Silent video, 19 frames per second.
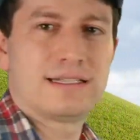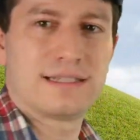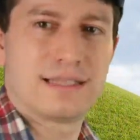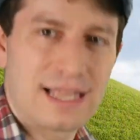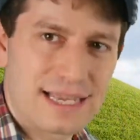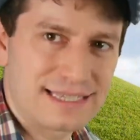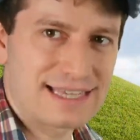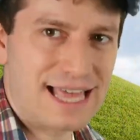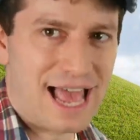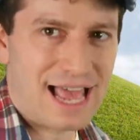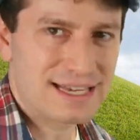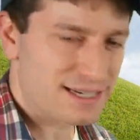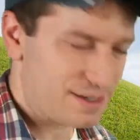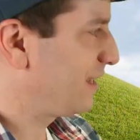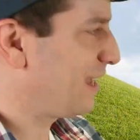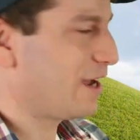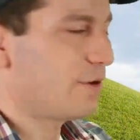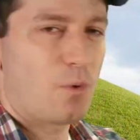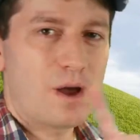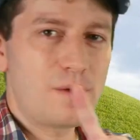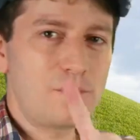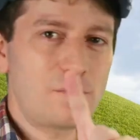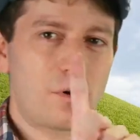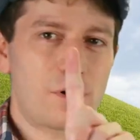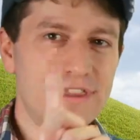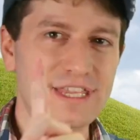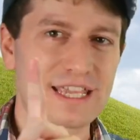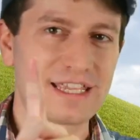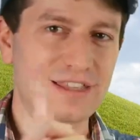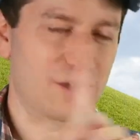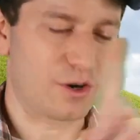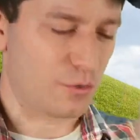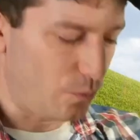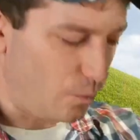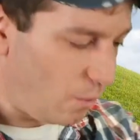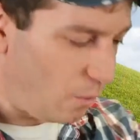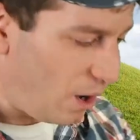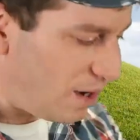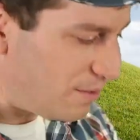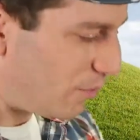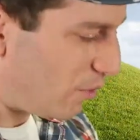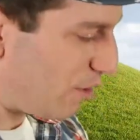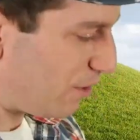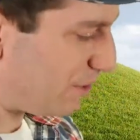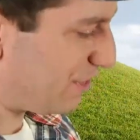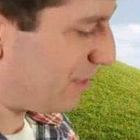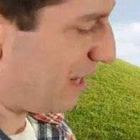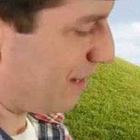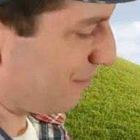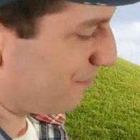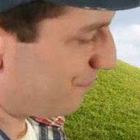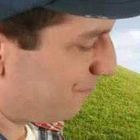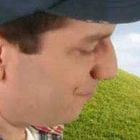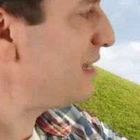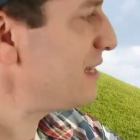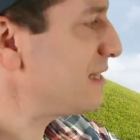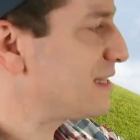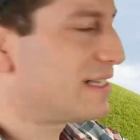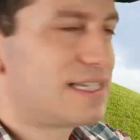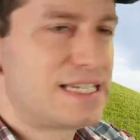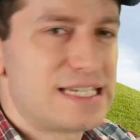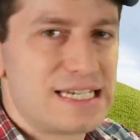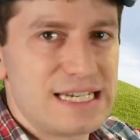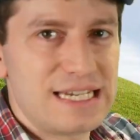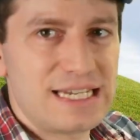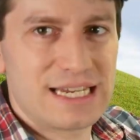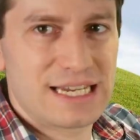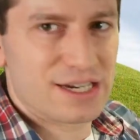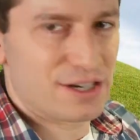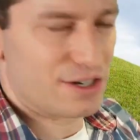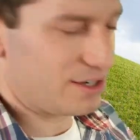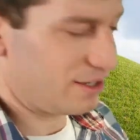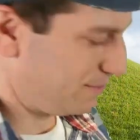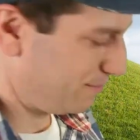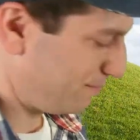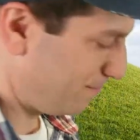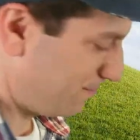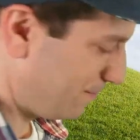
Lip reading: Like that. Okay, one more thing though. One more thing. This G here